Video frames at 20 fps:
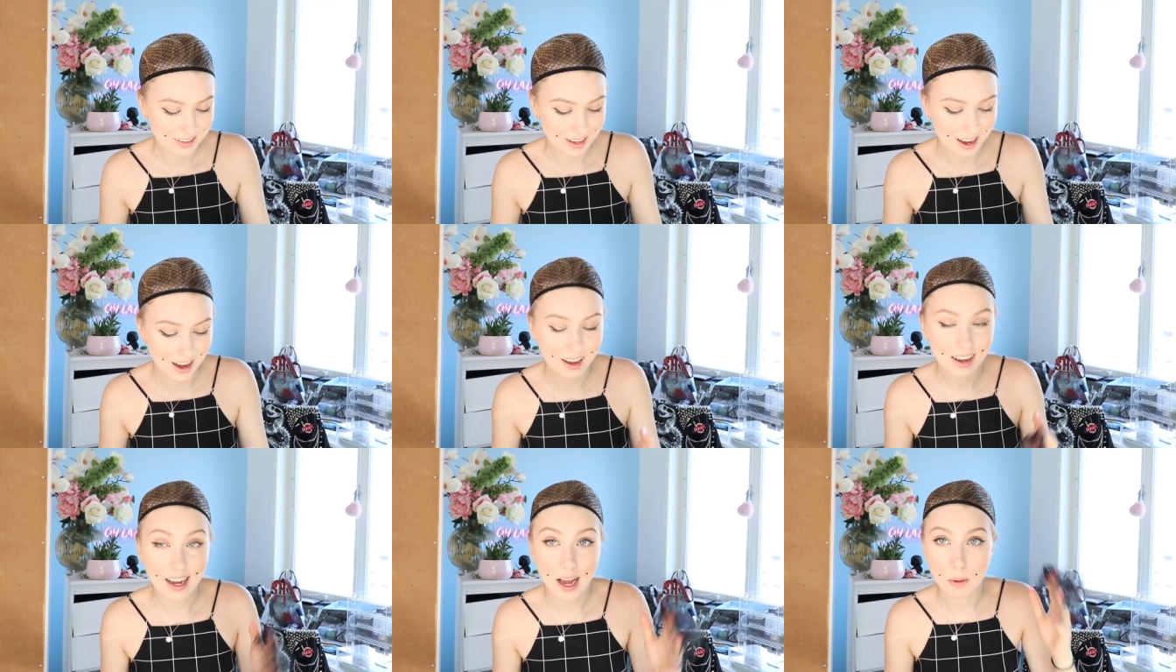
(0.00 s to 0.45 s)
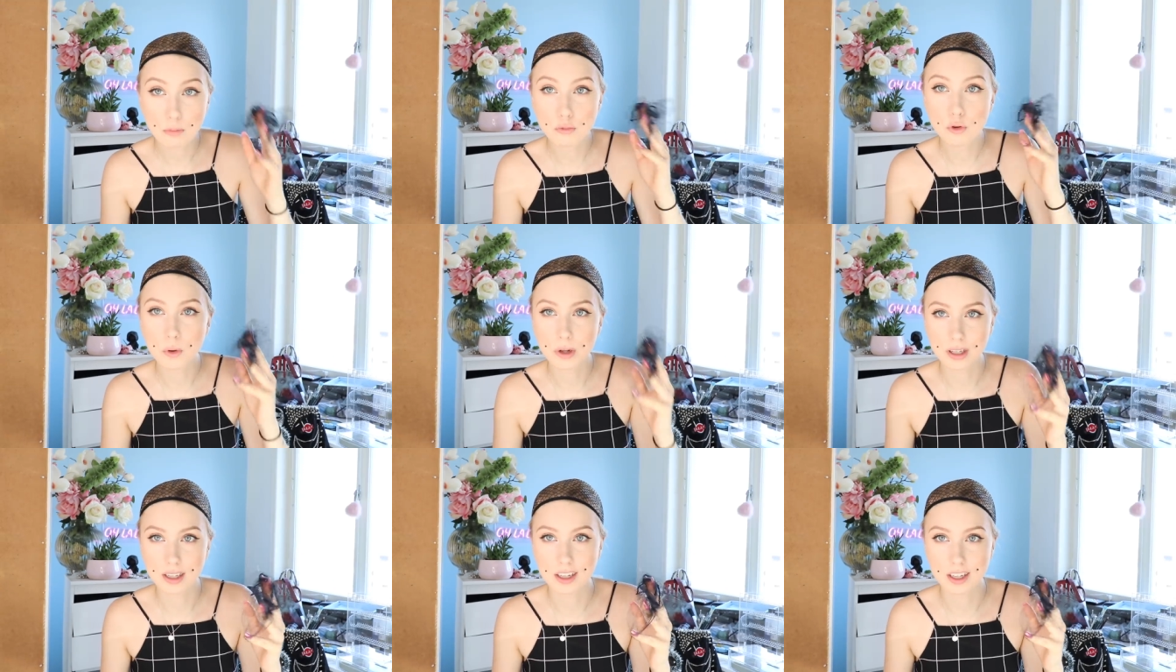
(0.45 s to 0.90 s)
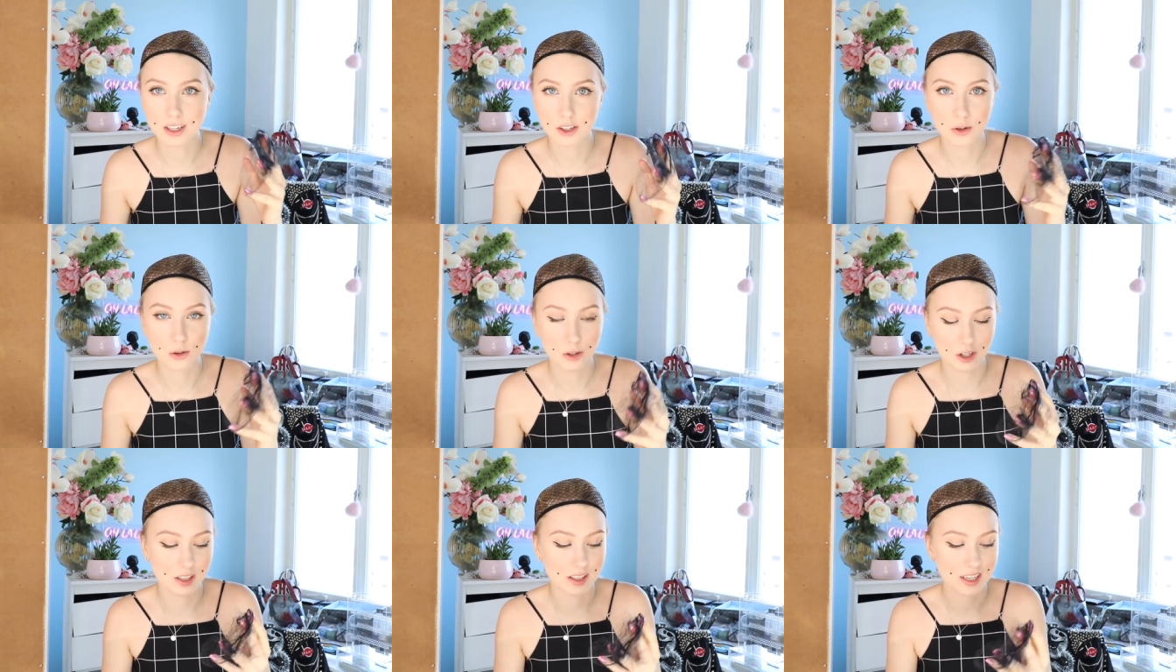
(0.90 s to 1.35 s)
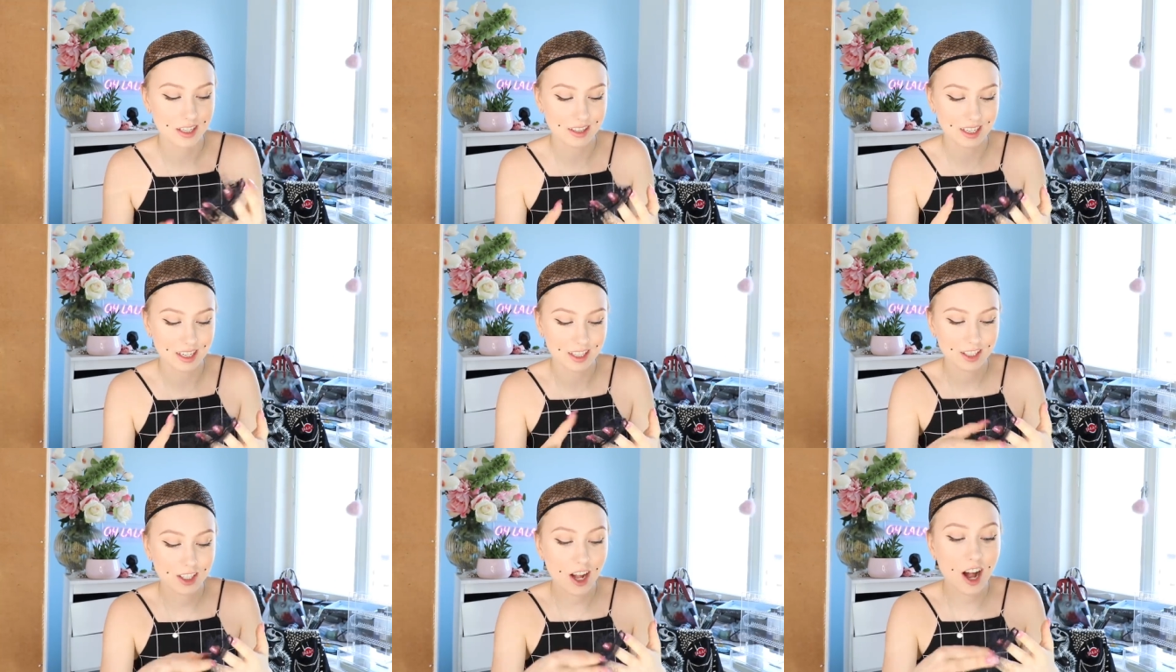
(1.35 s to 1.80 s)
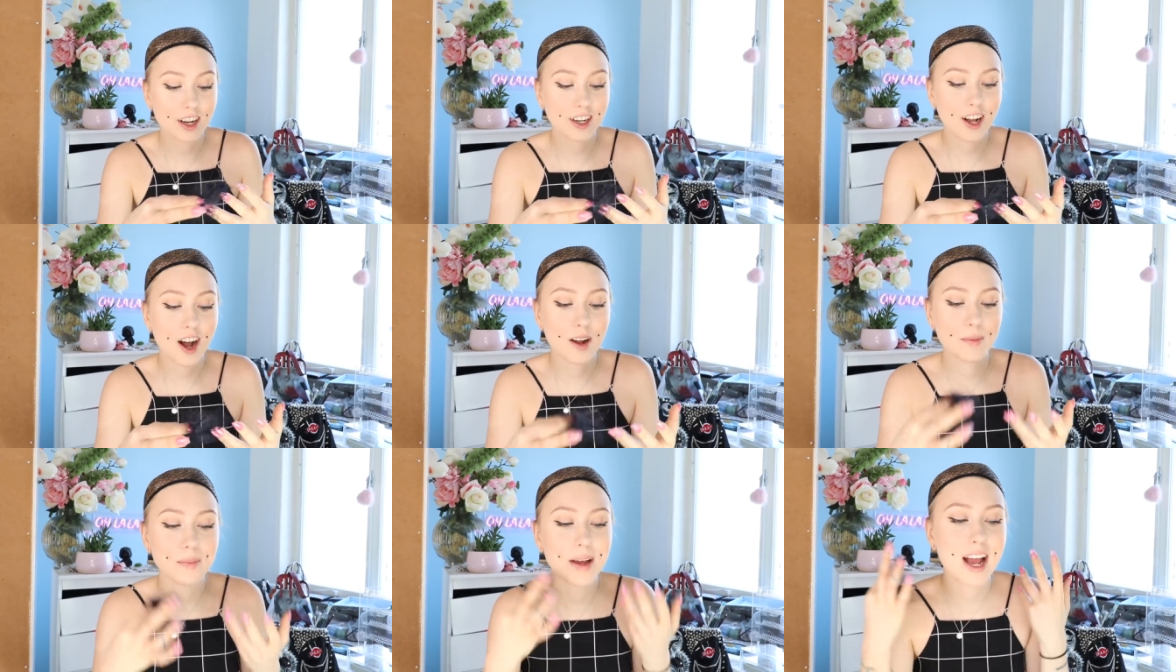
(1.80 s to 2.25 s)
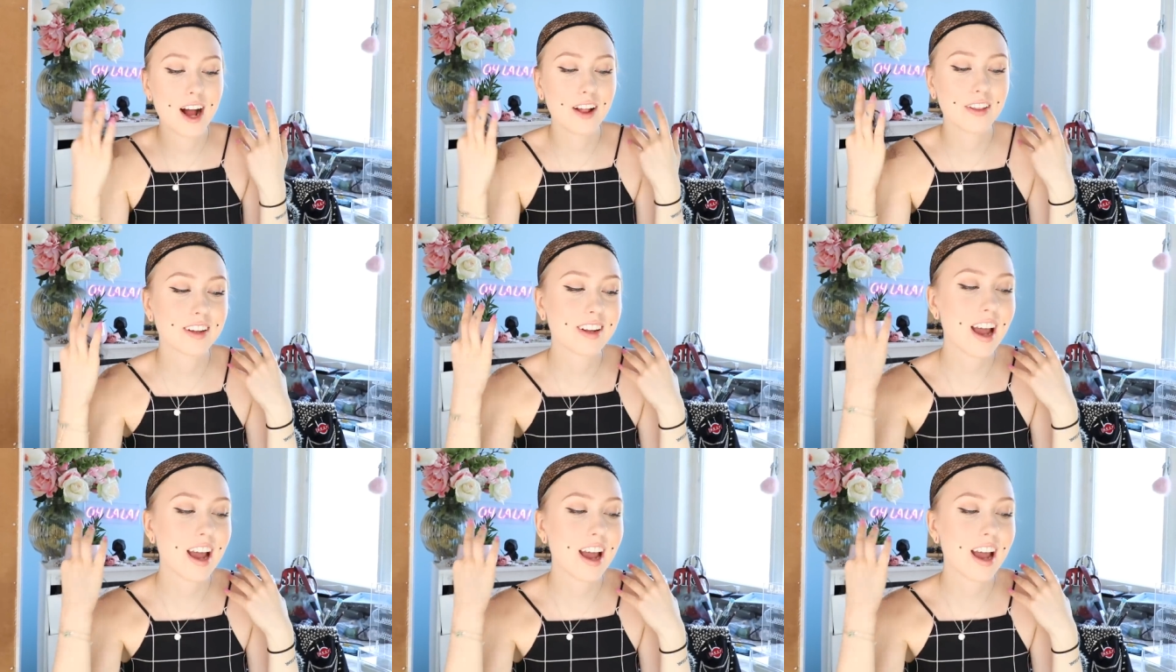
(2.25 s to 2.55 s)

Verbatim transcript: Yeah, I'm really annoyed that they stuck on me all the